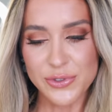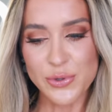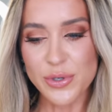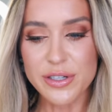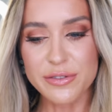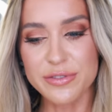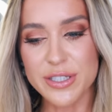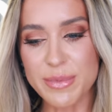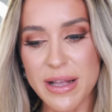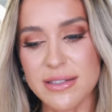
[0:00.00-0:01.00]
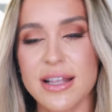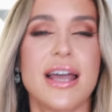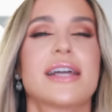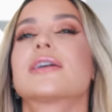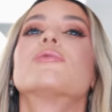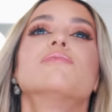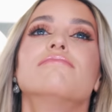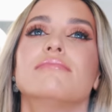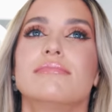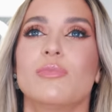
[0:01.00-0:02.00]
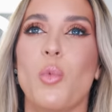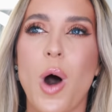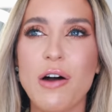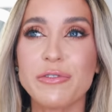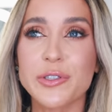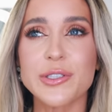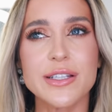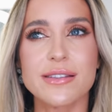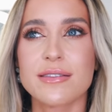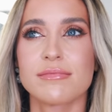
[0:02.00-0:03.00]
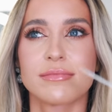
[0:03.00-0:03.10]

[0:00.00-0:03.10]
sort of smells like waffles.